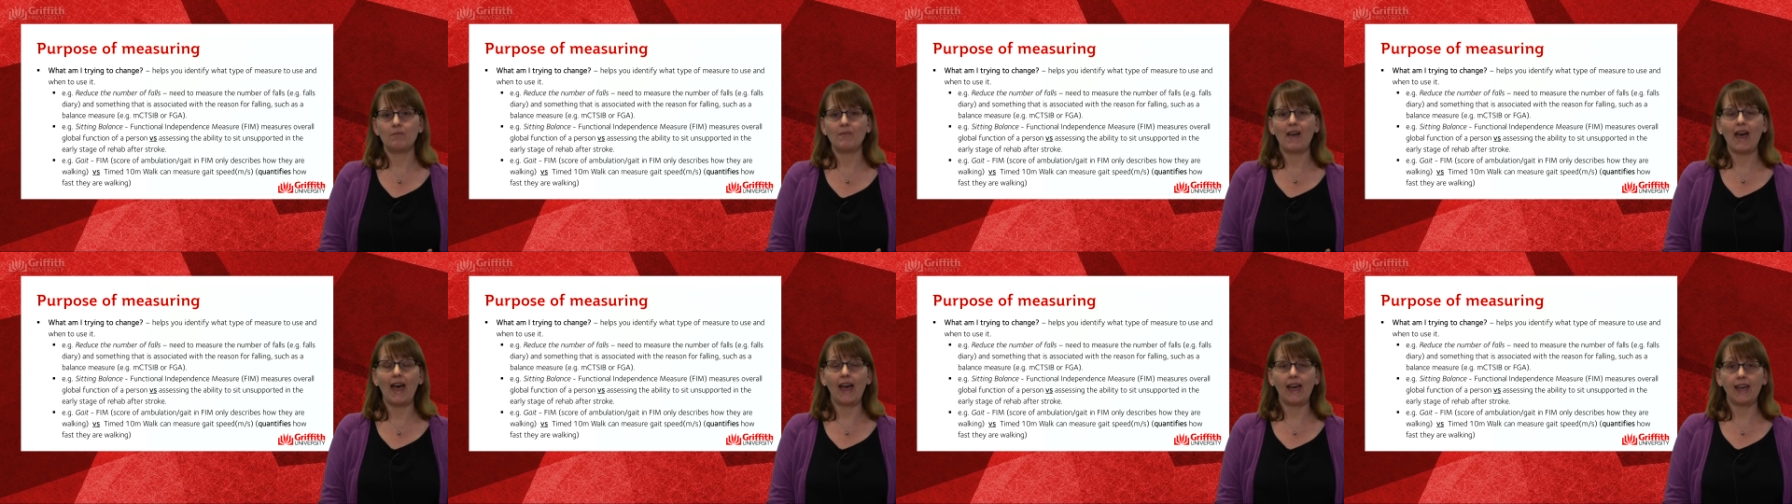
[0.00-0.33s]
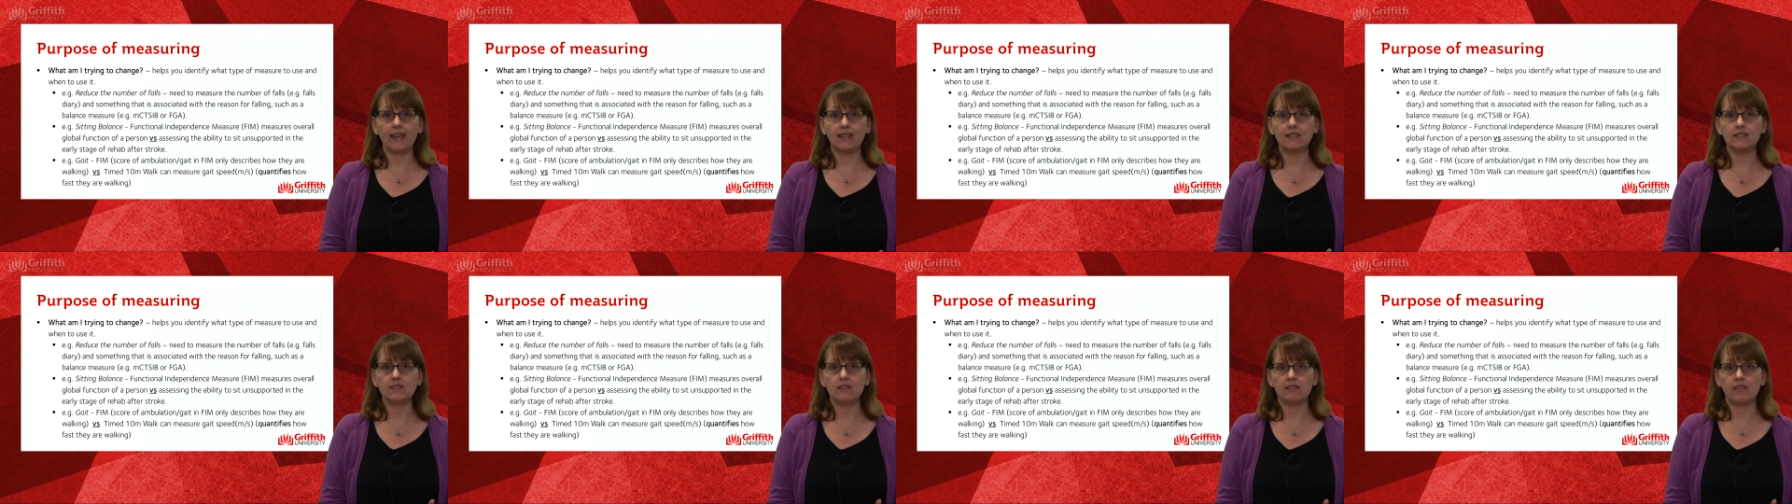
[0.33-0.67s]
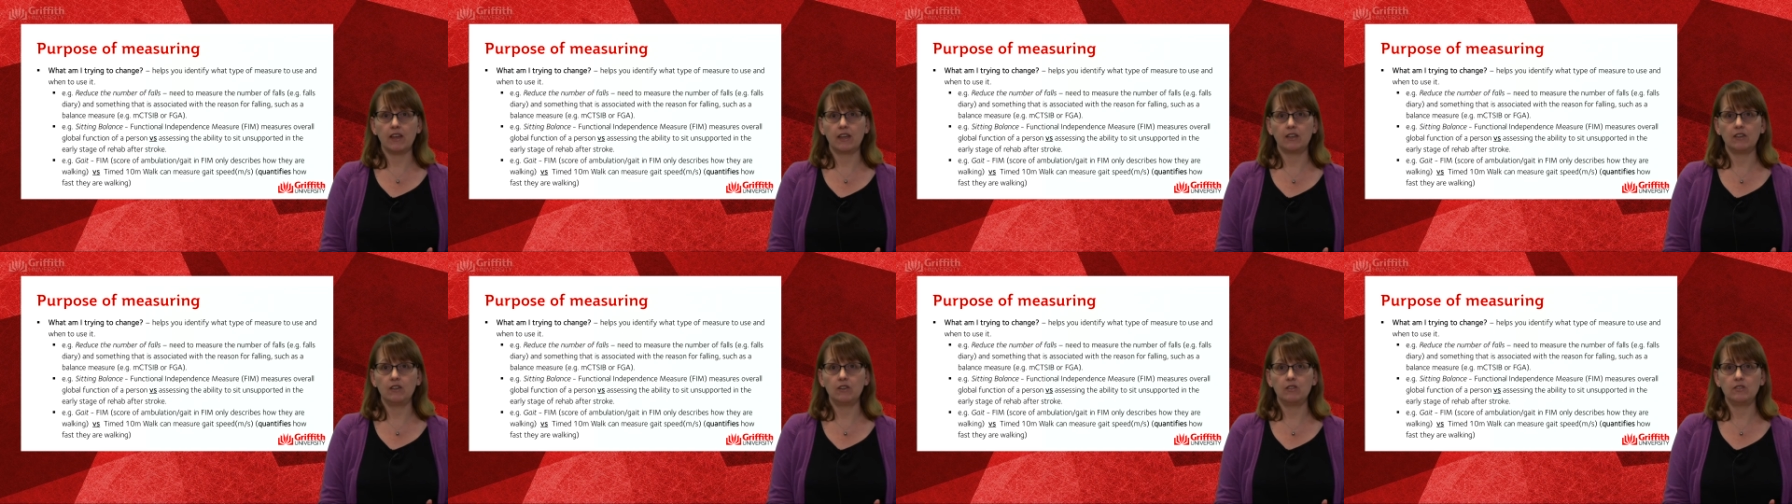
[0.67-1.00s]
aids are
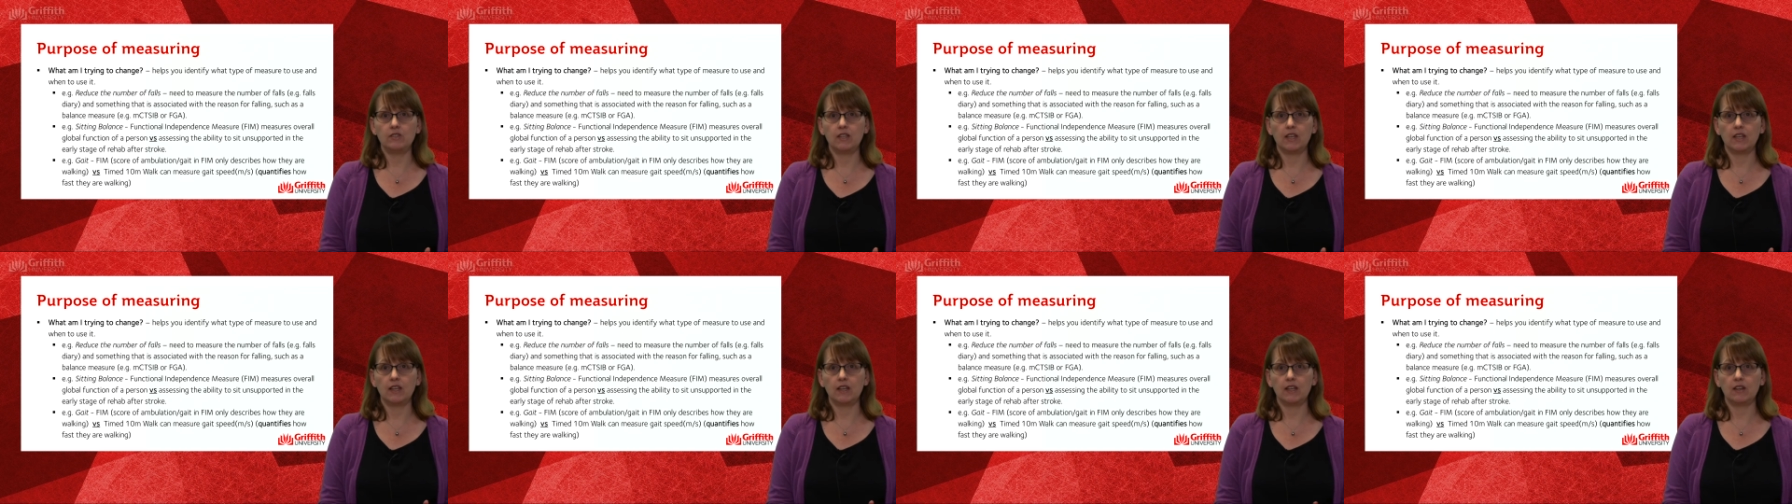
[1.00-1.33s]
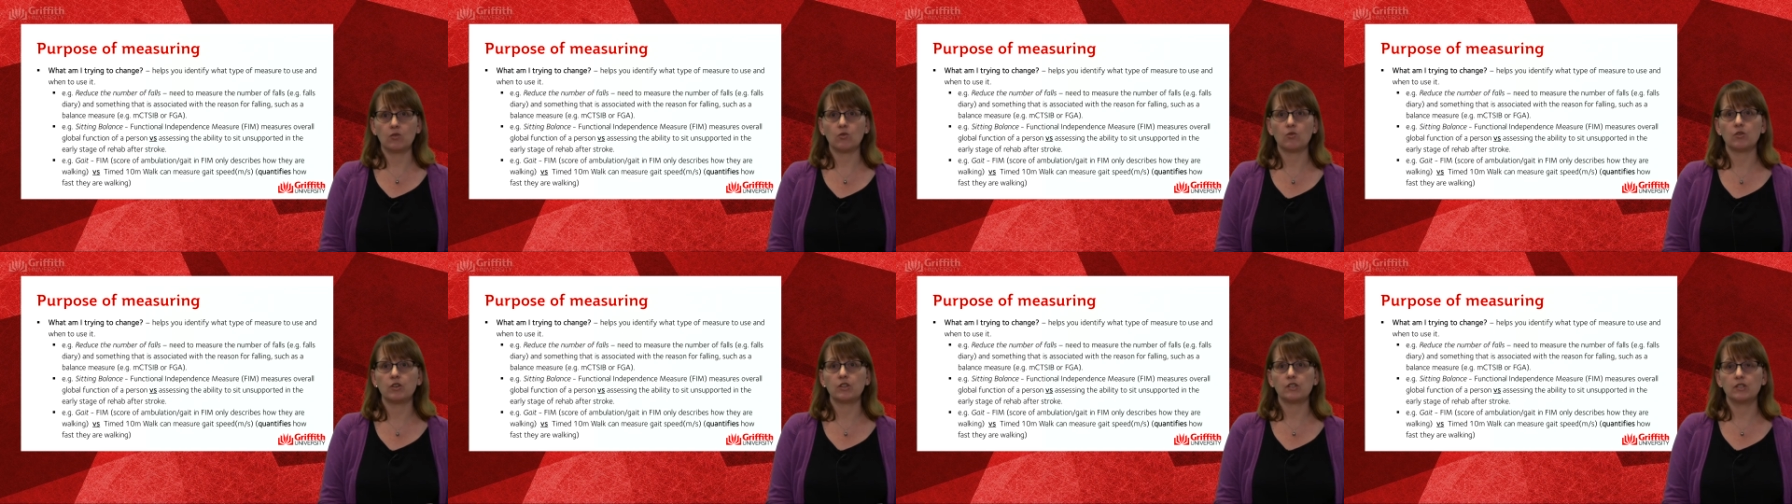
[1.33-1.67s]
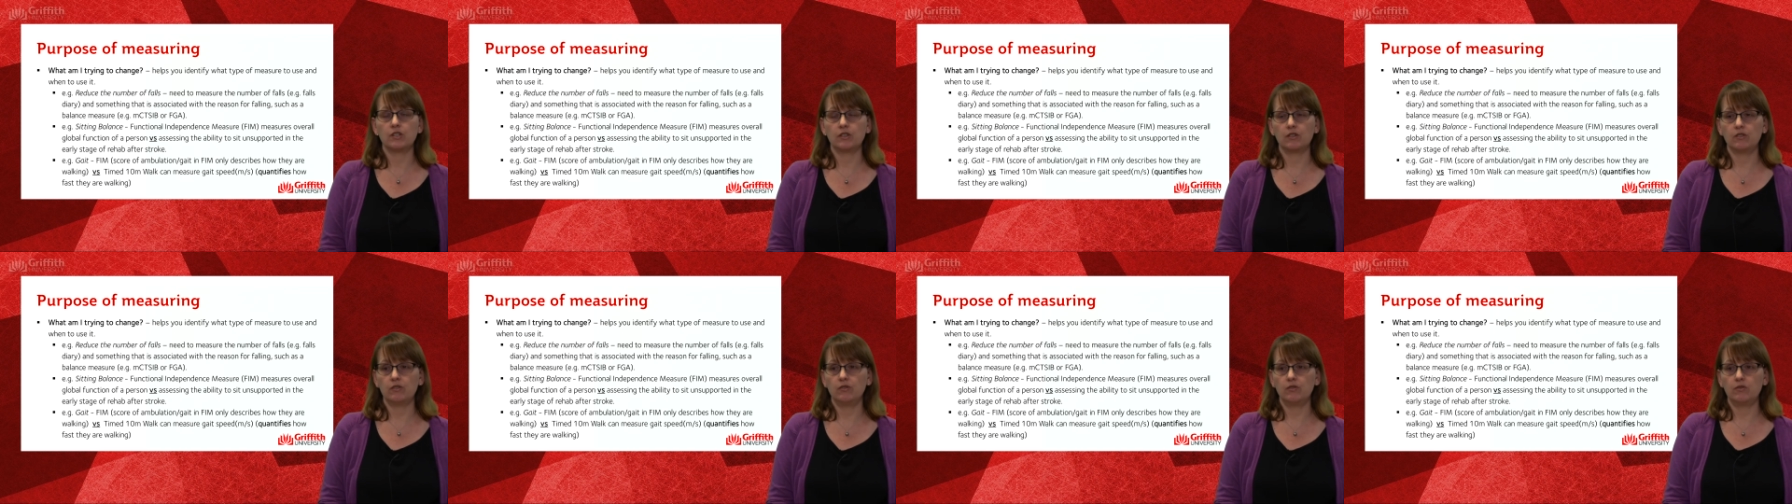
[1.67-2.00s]
they using in order
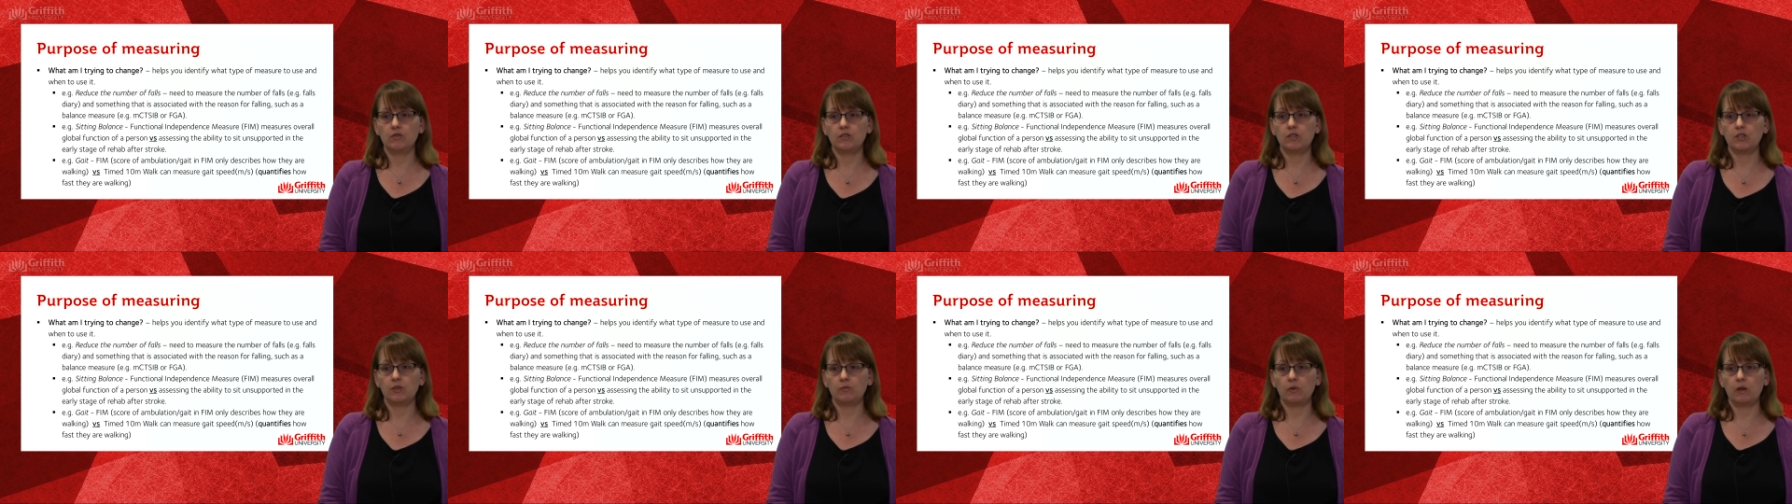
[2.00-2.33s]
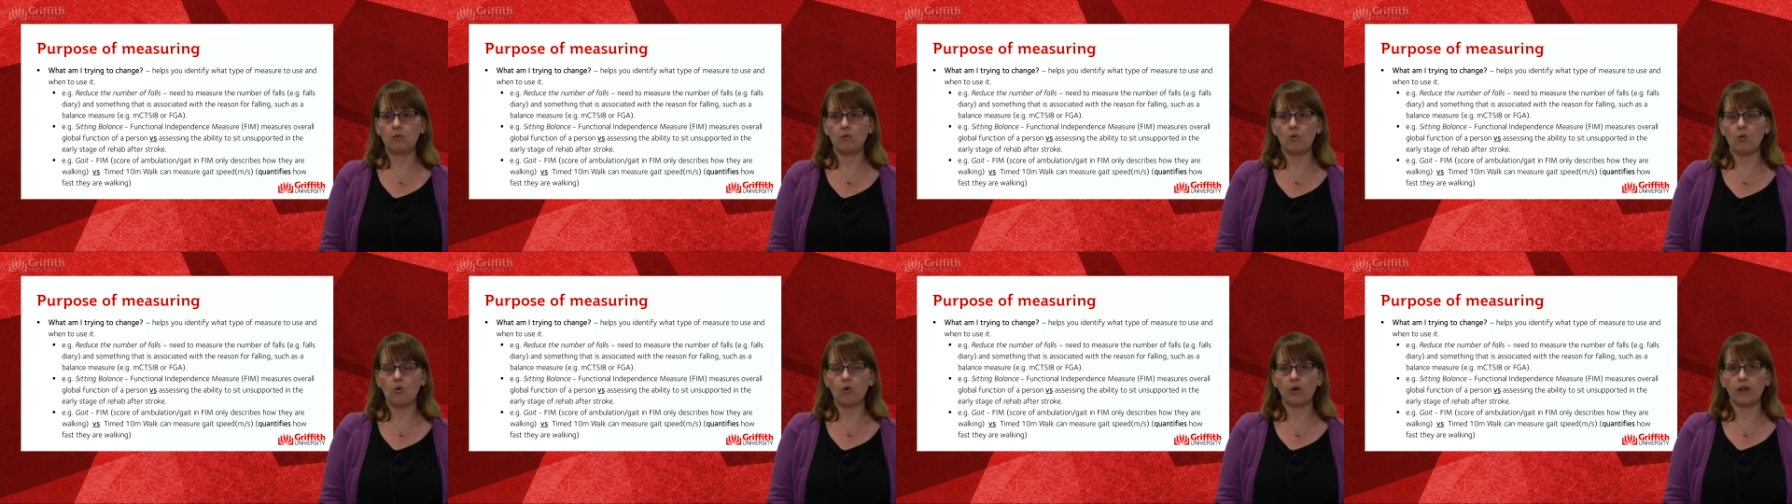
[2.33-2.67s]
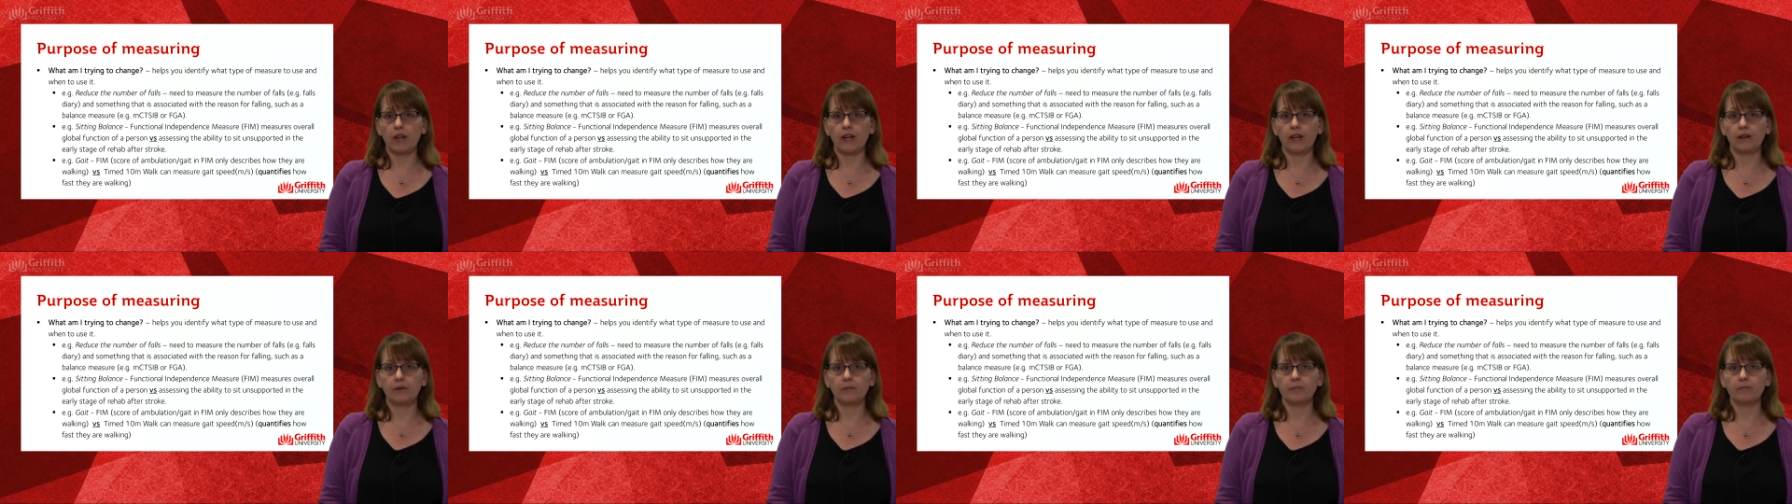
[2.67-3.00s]
to be
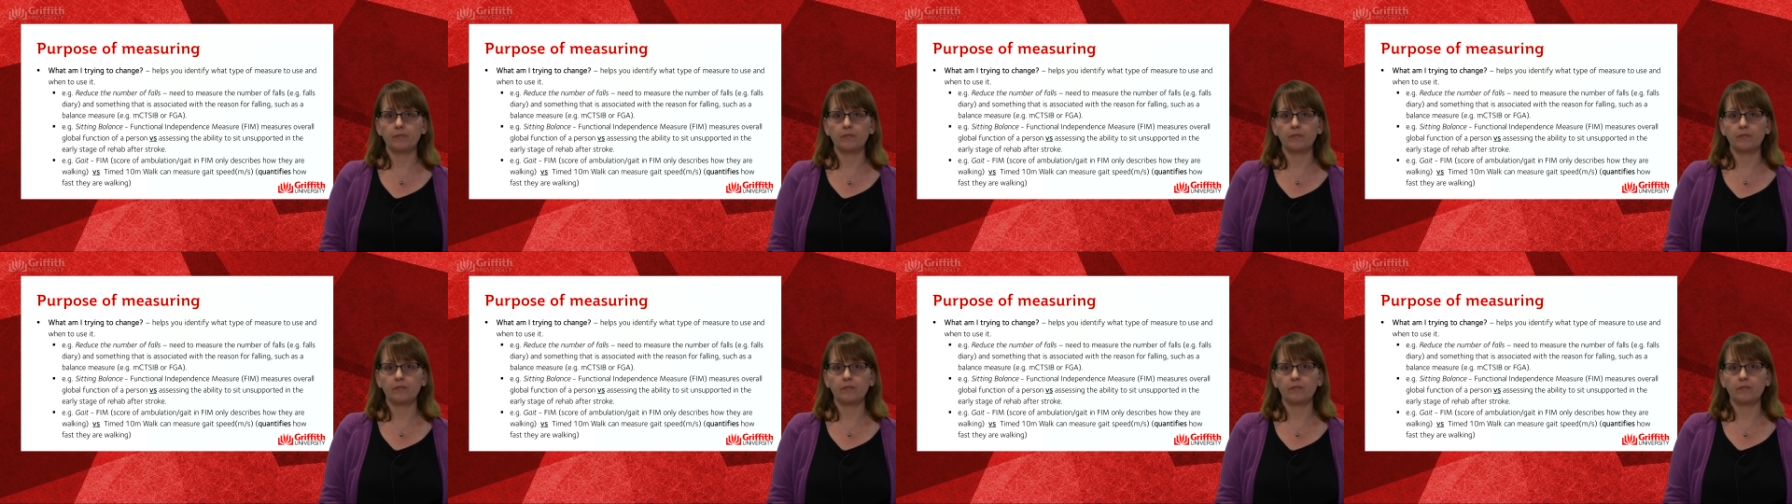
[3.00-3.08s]
walking?